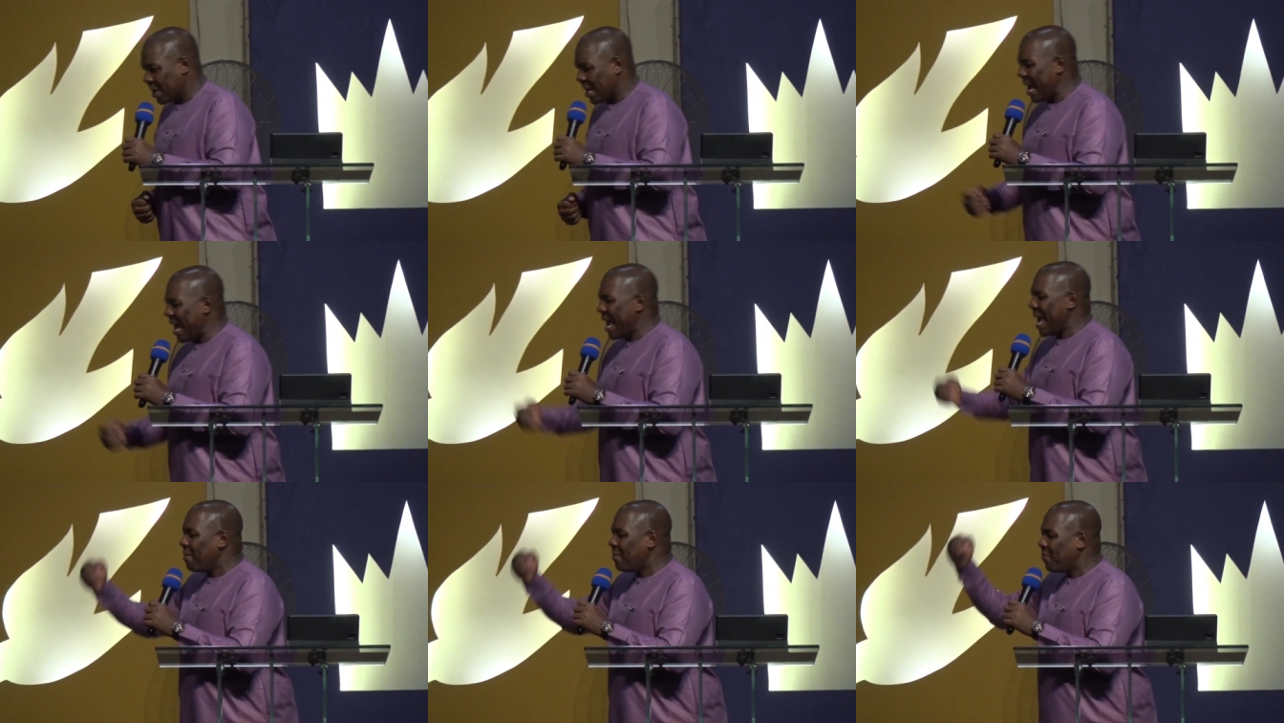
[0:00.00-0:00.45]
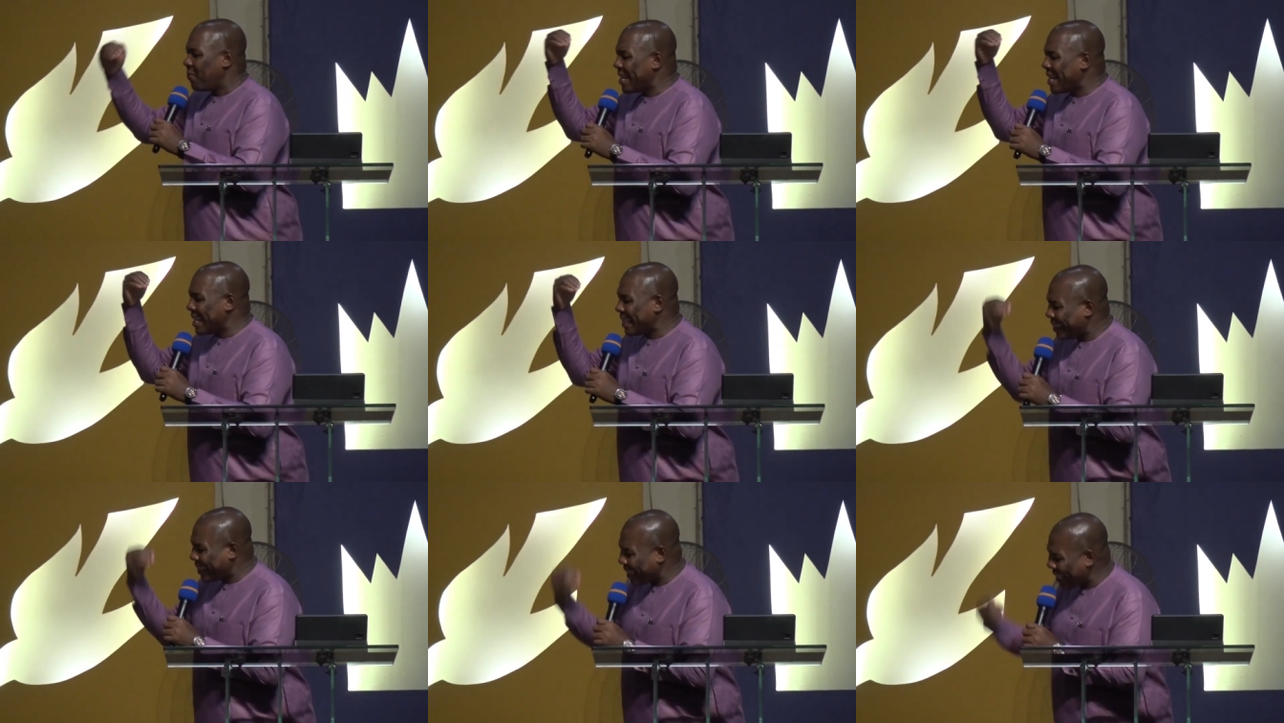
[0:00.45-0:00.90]

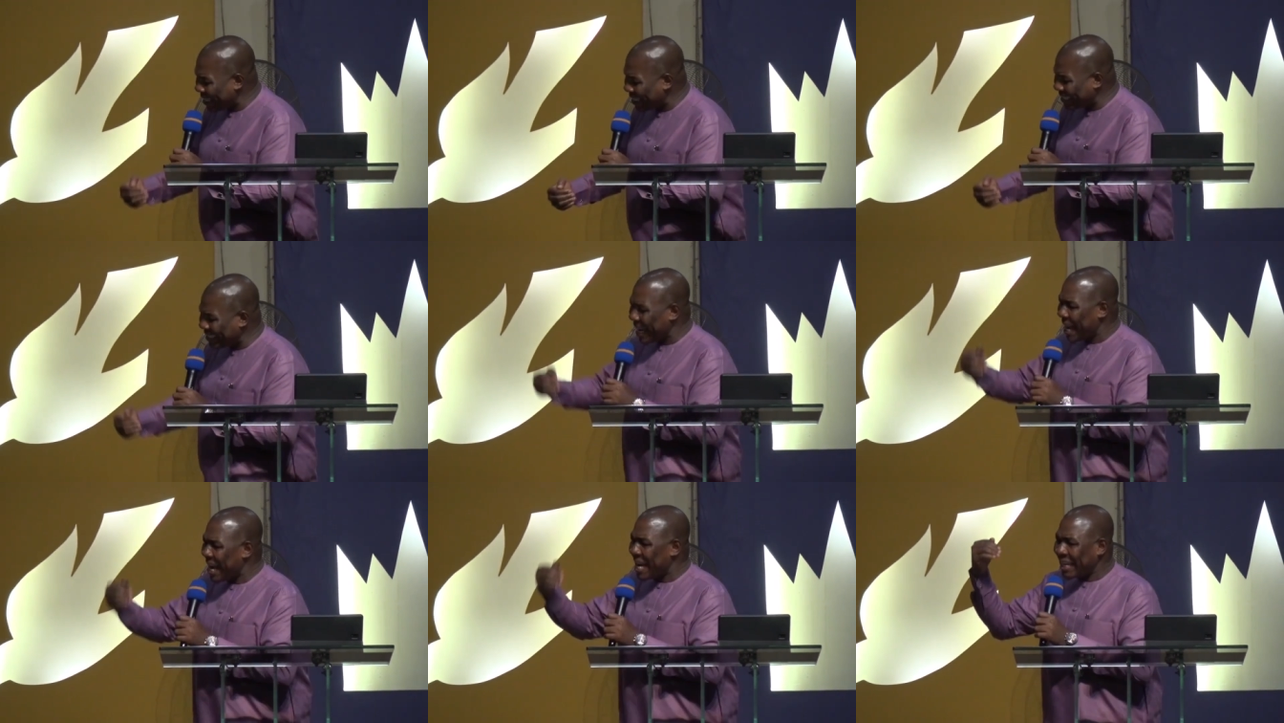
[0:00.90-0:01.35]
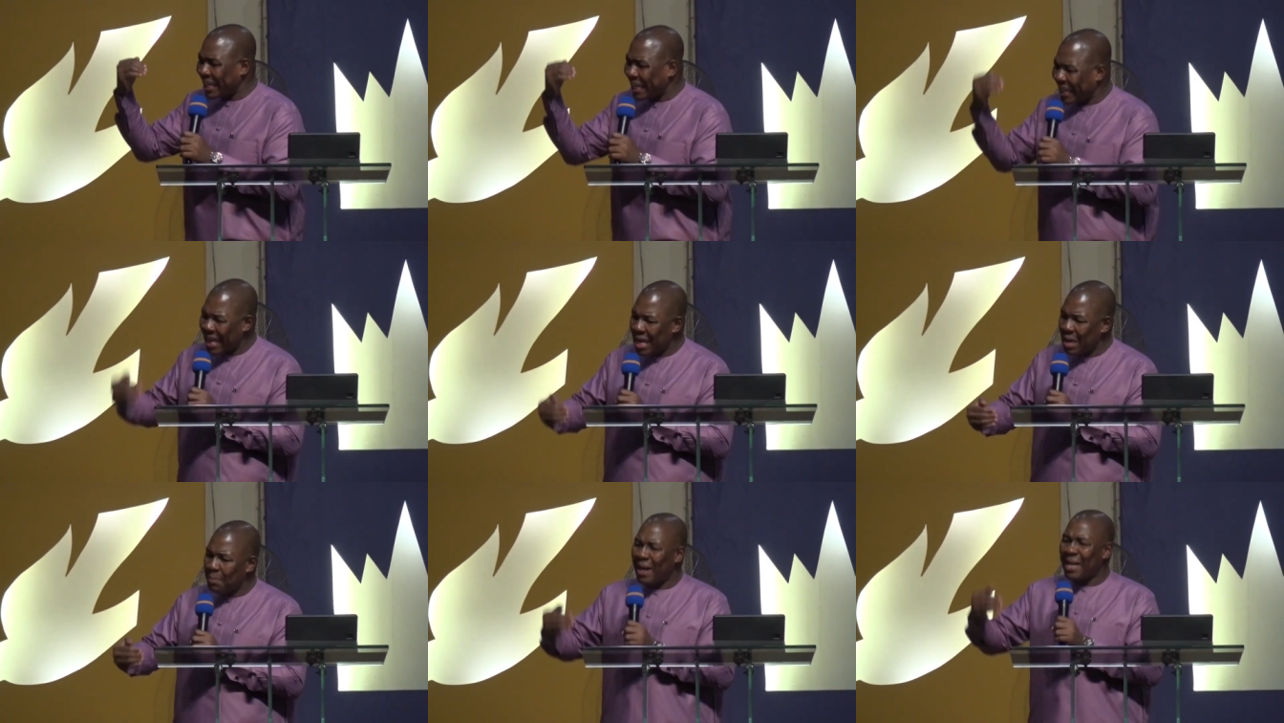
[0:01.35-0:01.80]
Everything that
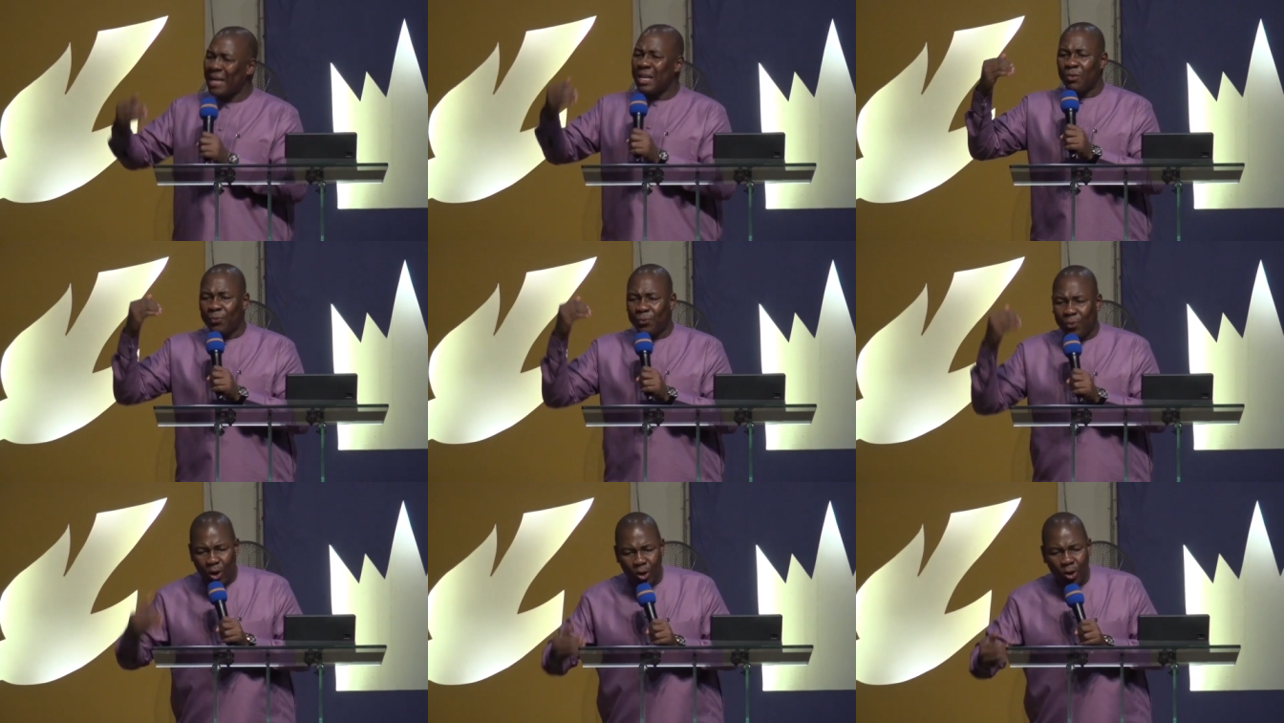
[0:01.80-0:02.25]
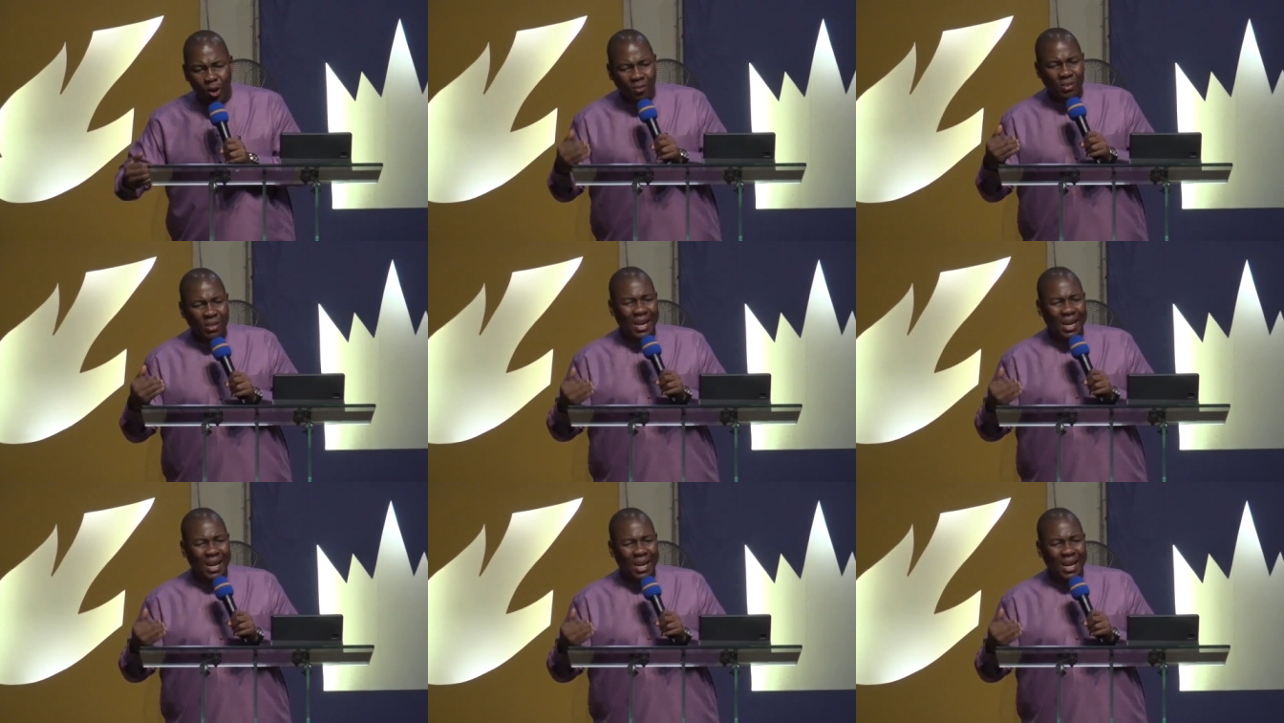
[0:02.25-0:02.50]
came by the fall of